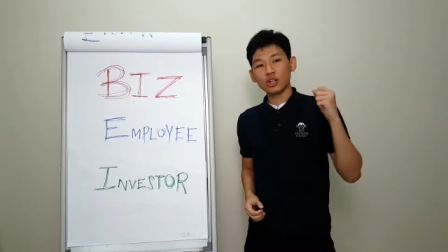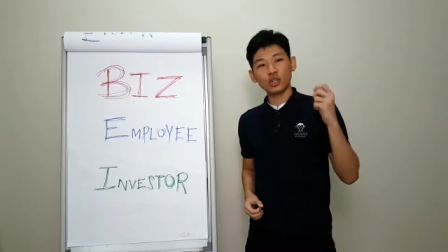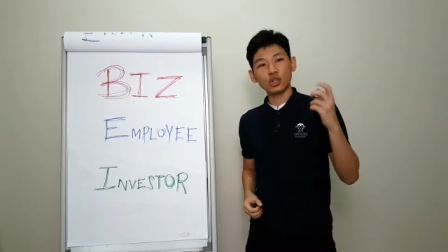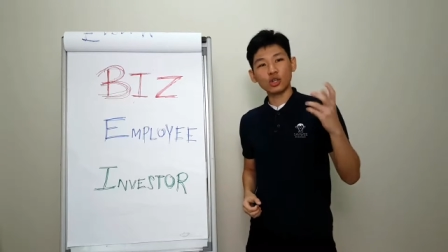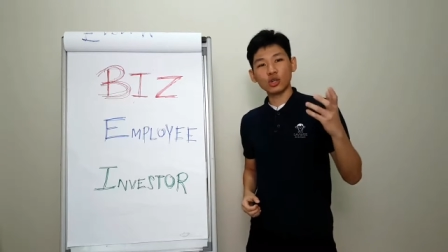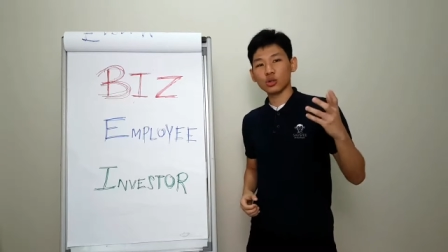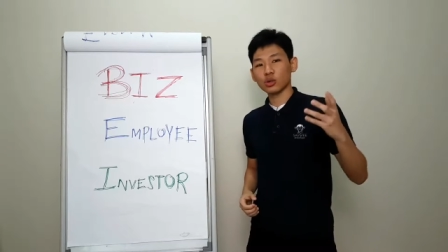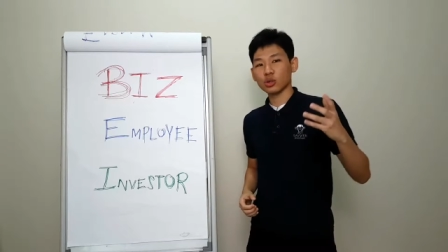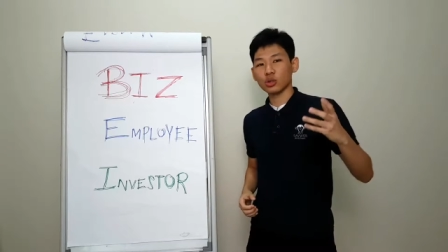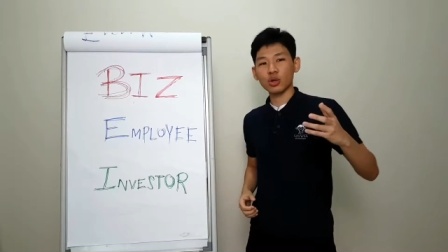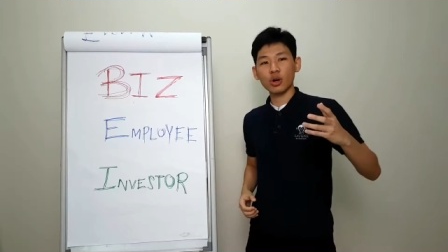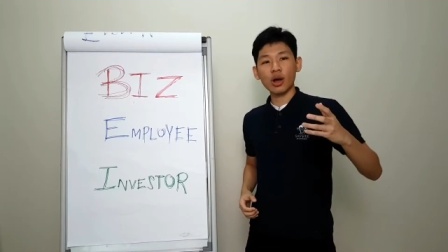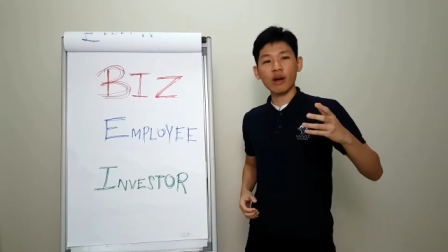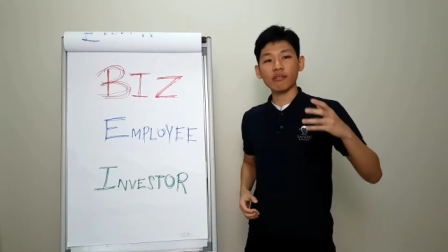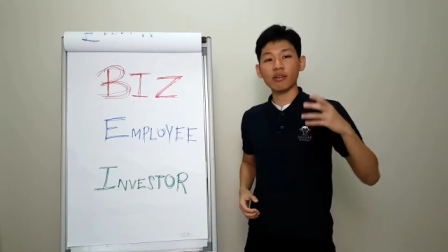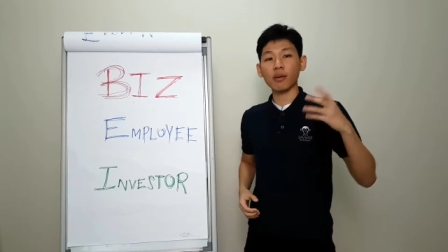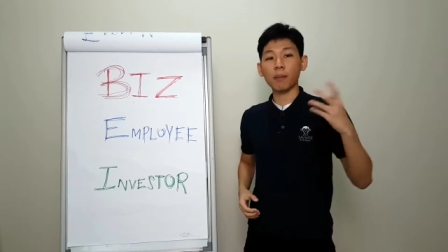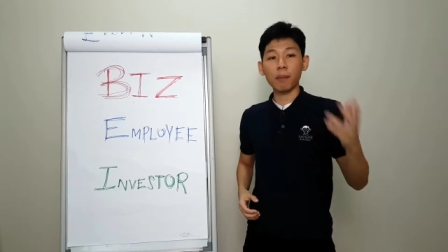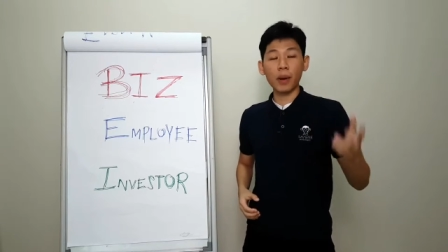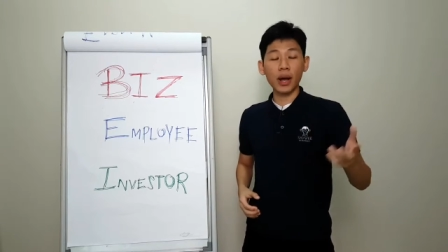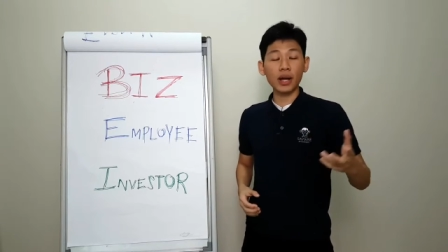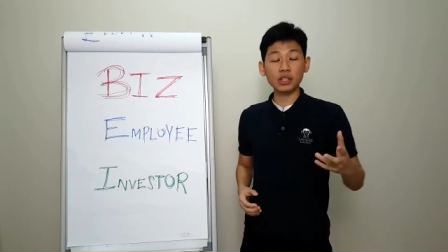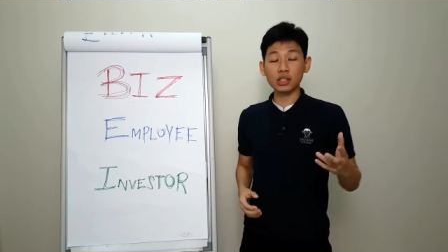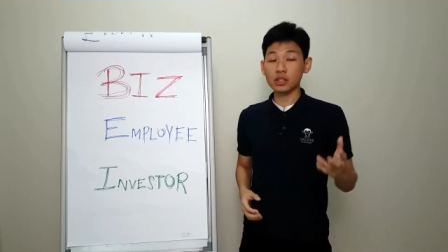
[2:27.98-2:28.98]
you you have
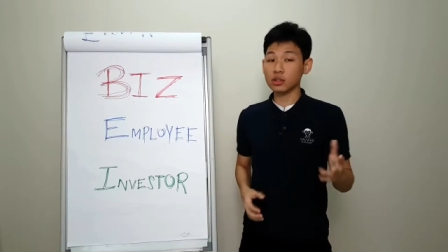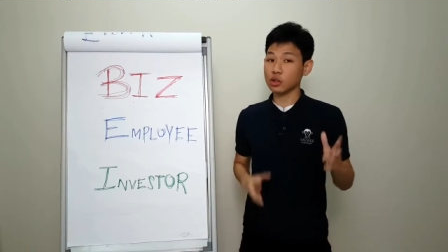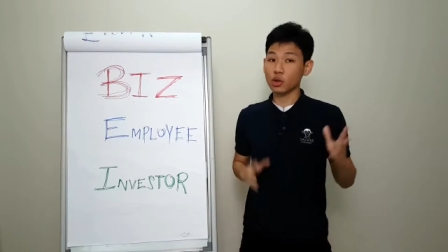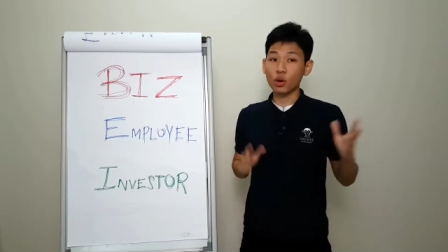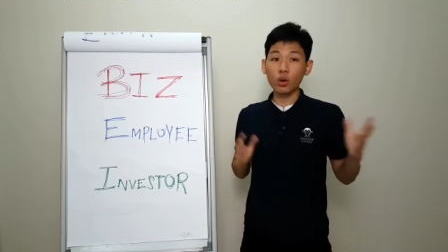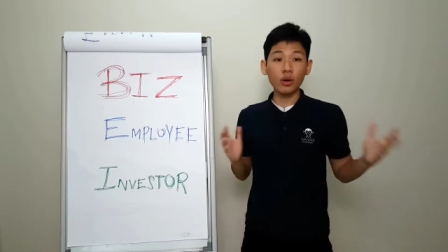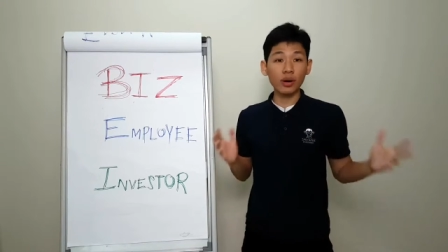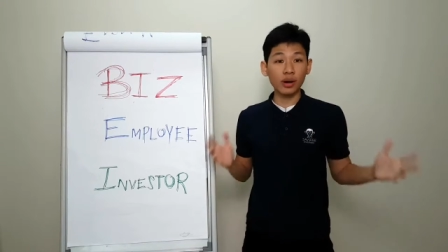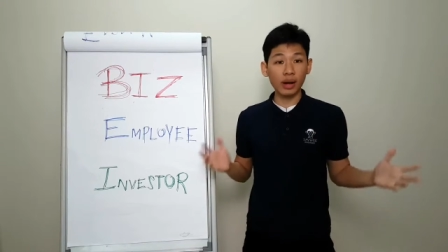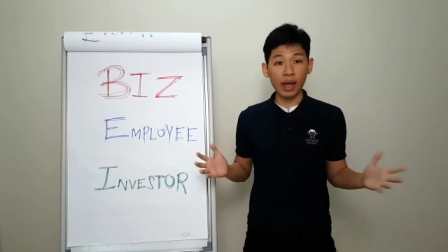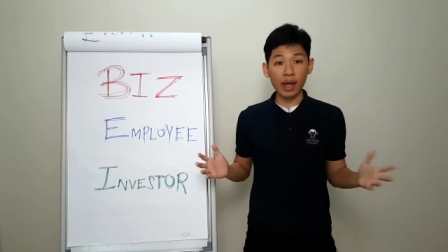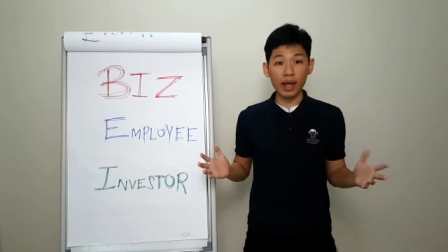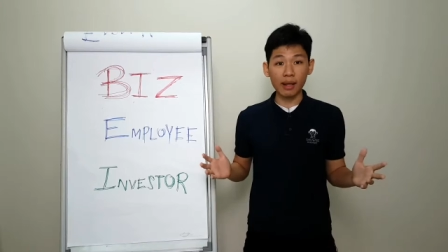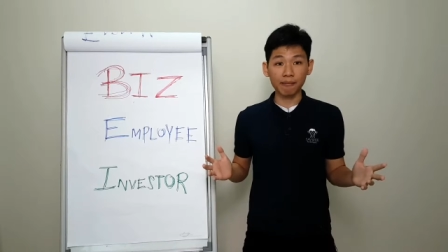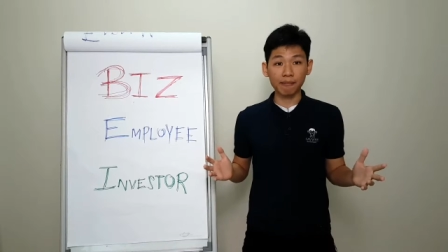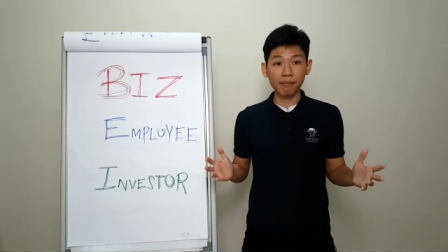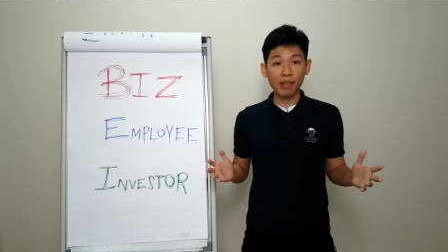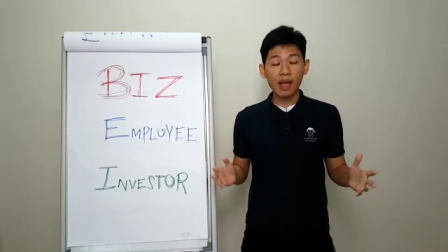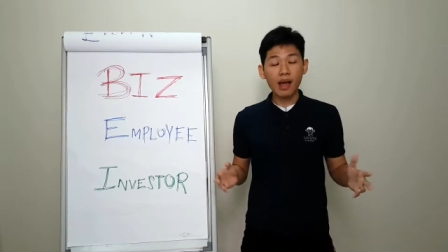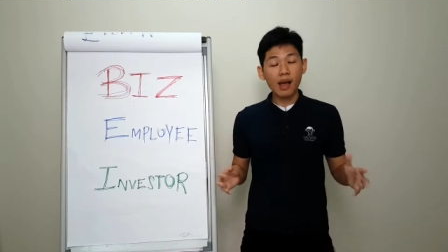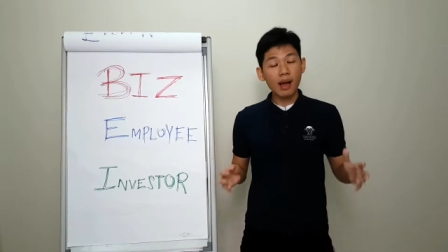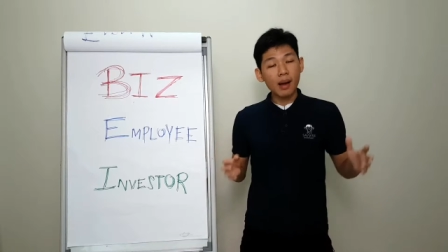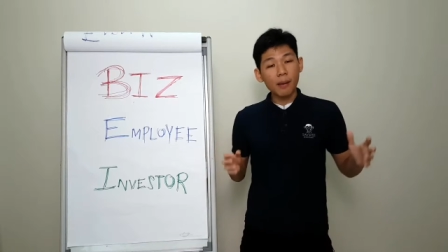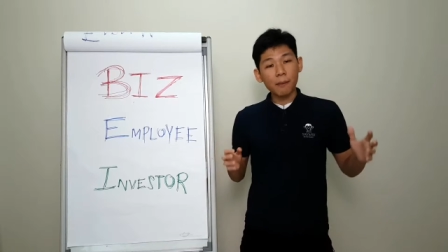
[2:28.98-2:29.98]
the passion go ahead
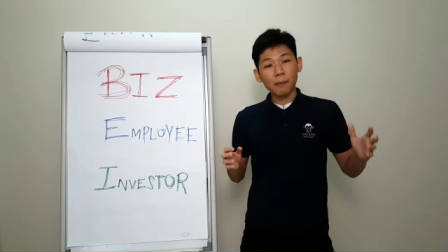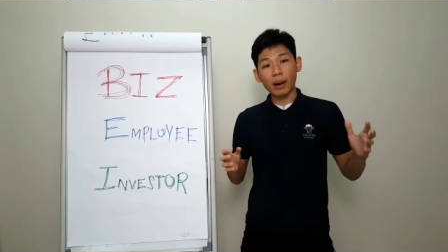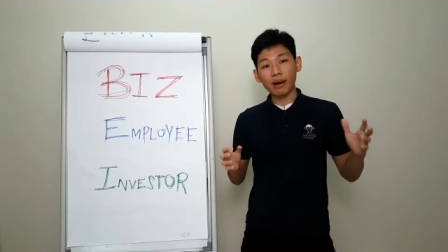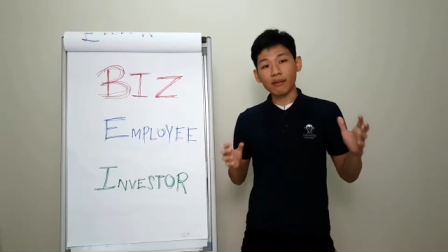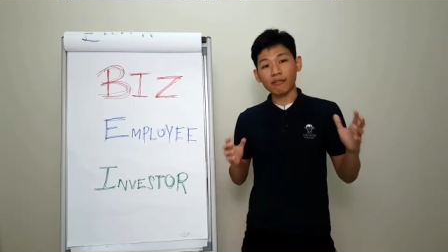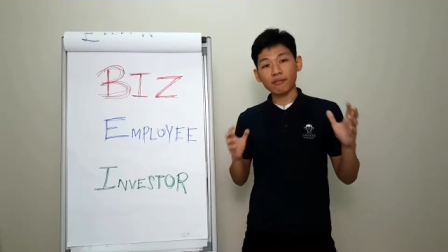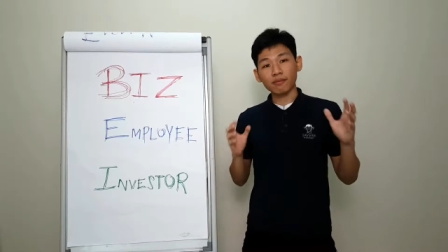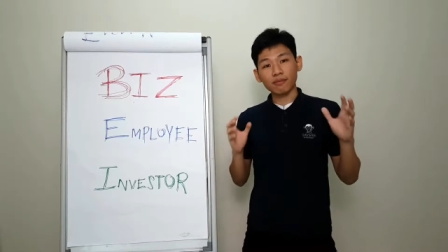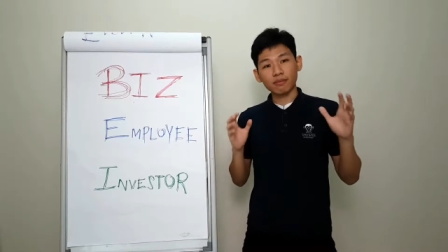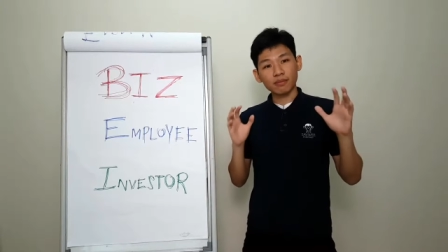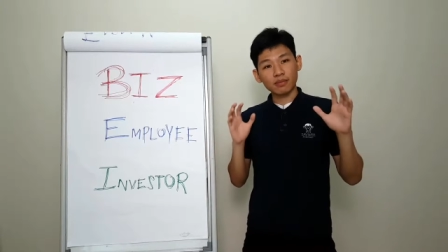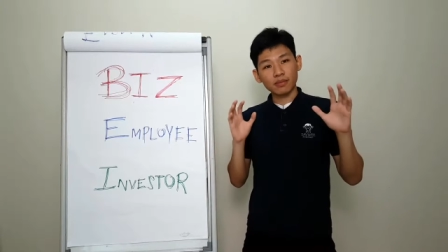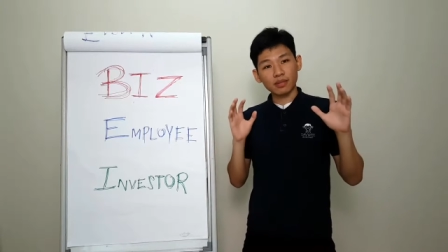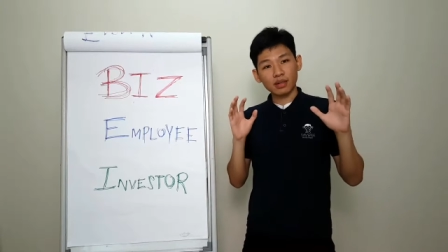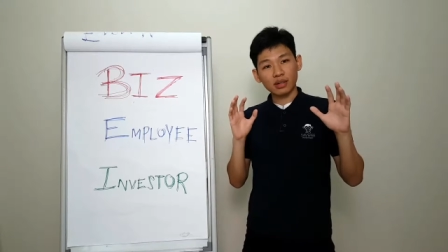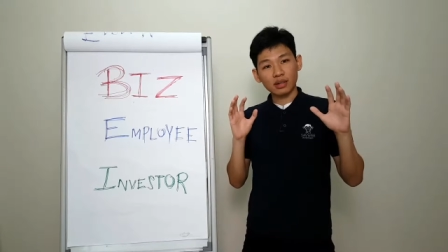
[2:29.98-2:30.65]
but